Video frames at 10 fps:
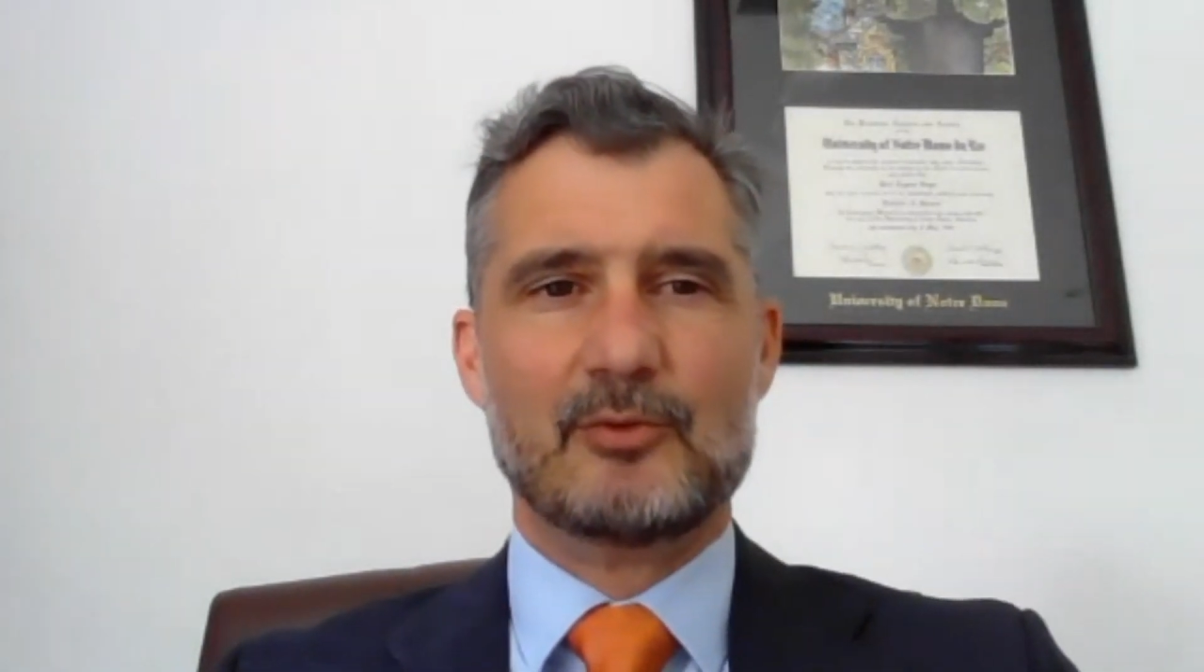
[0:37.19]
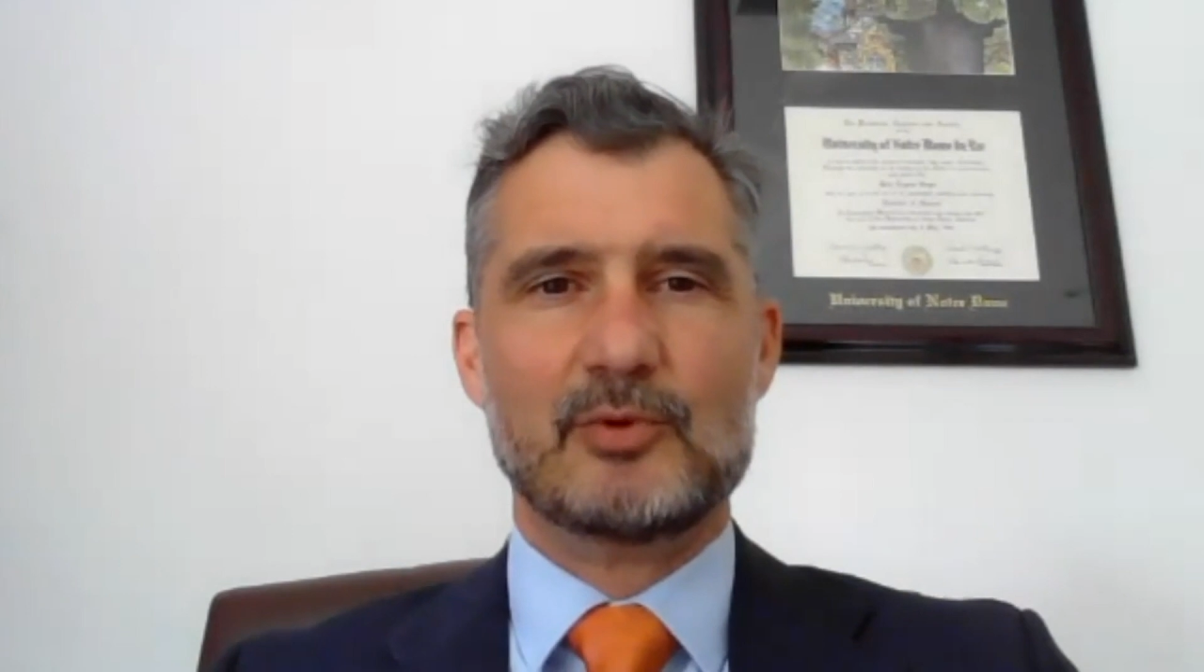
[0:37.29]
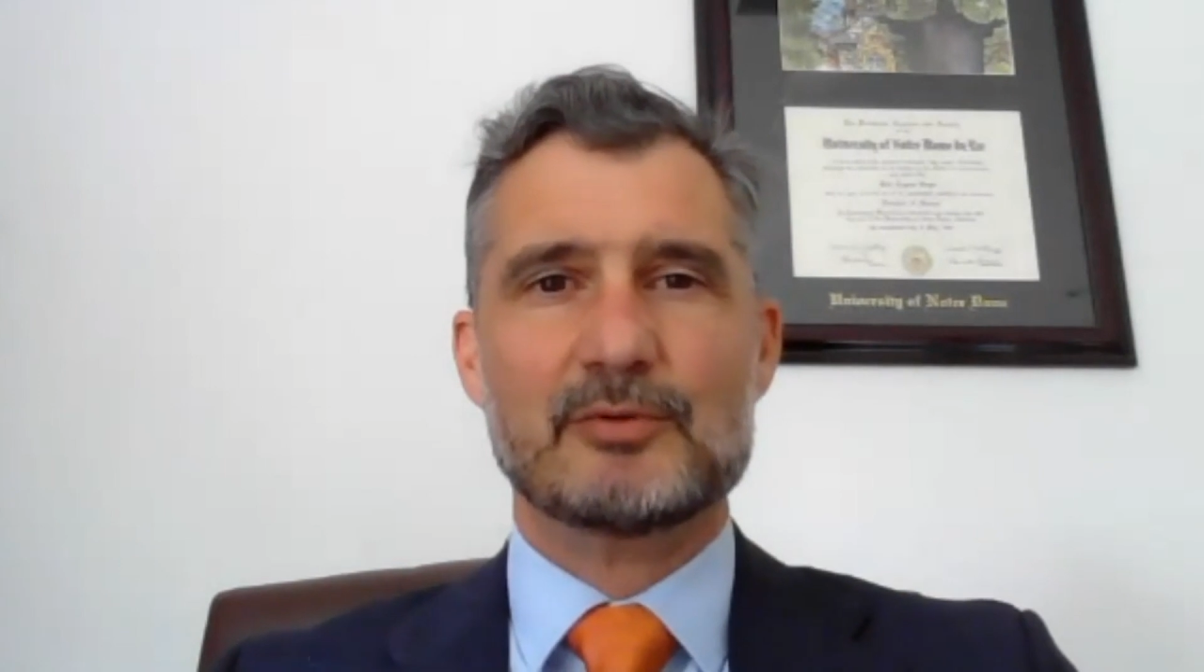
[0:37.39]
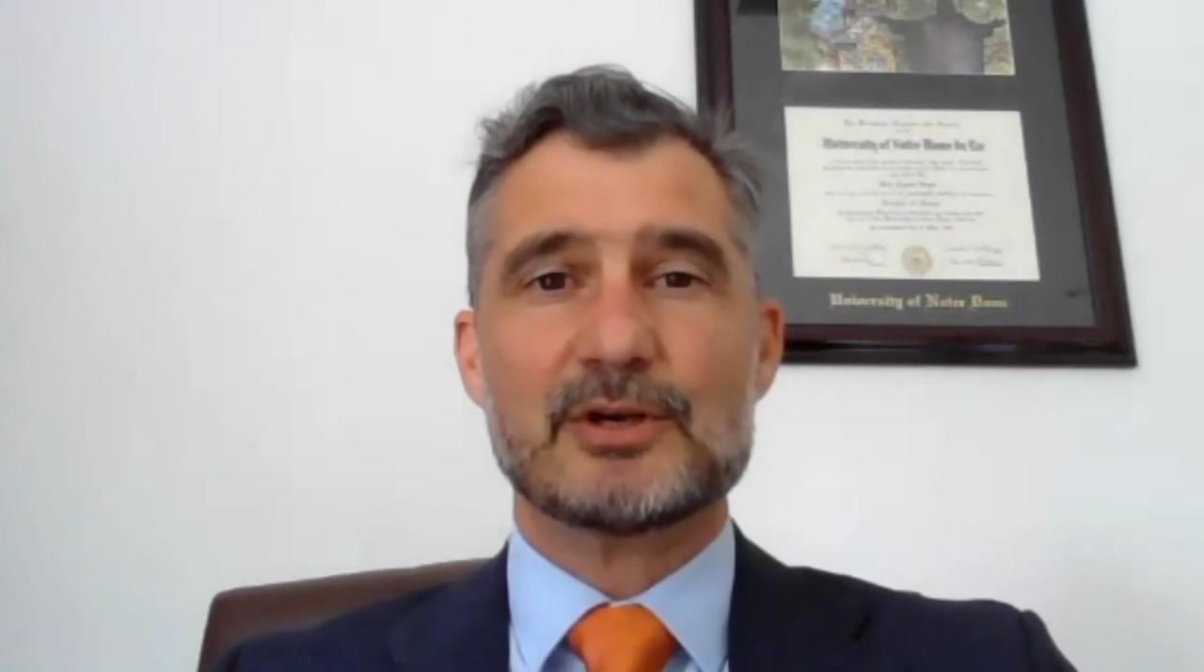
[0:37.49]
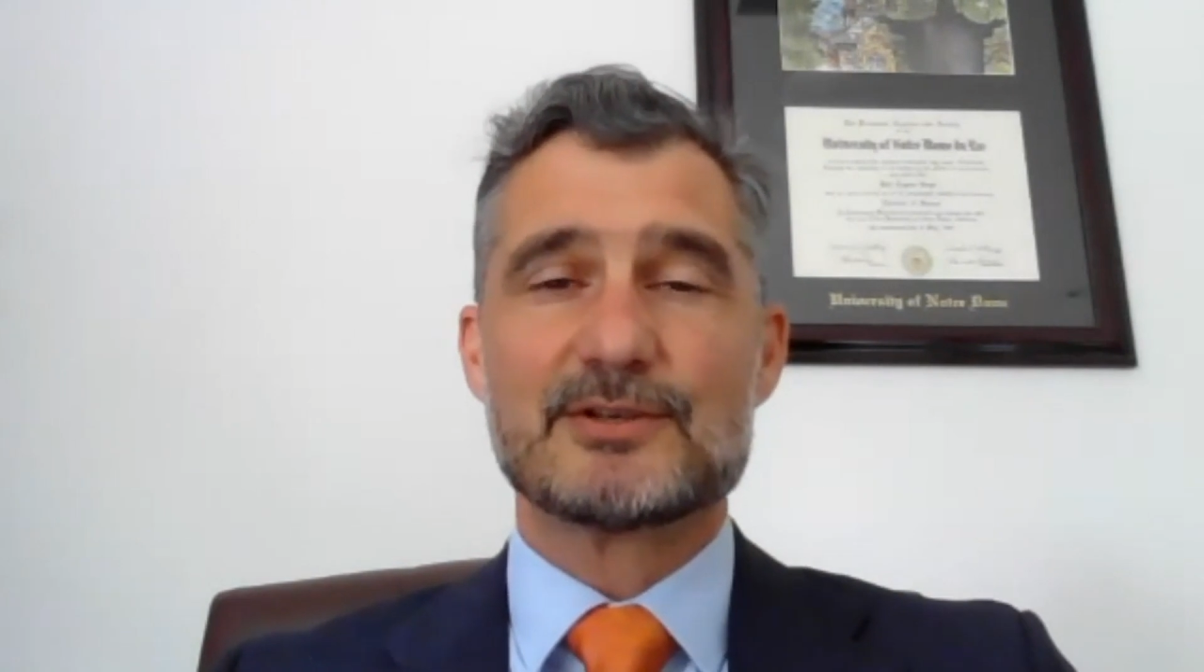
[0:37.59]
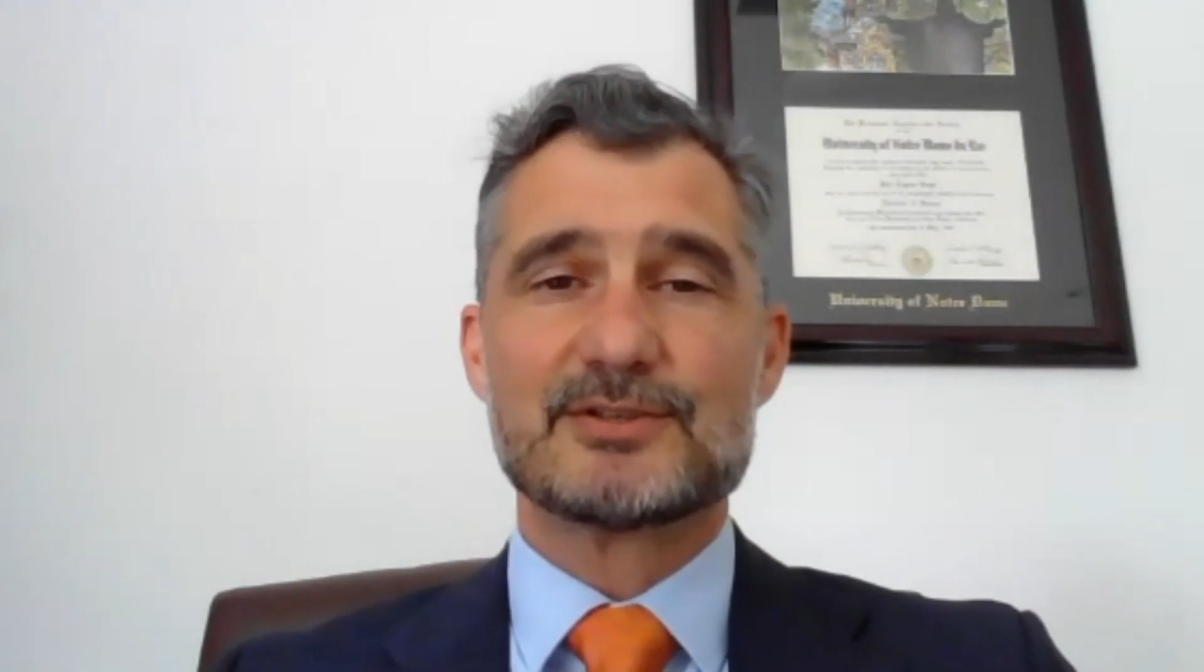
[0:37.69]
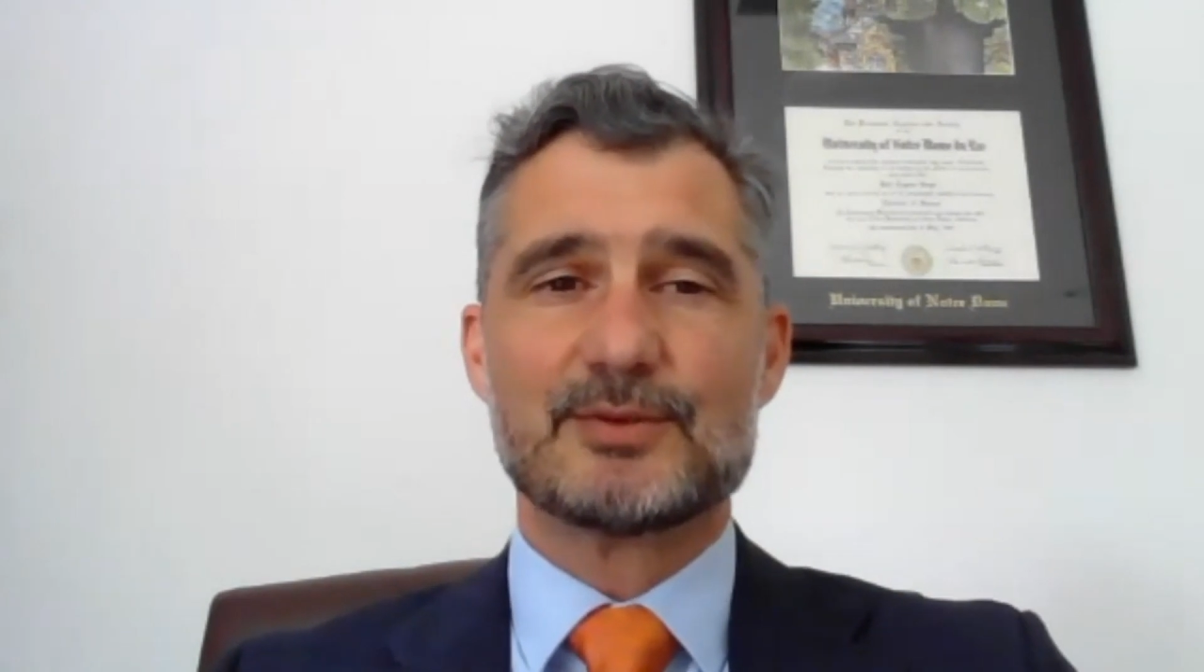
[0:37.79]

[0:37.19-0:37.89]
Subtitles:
We would also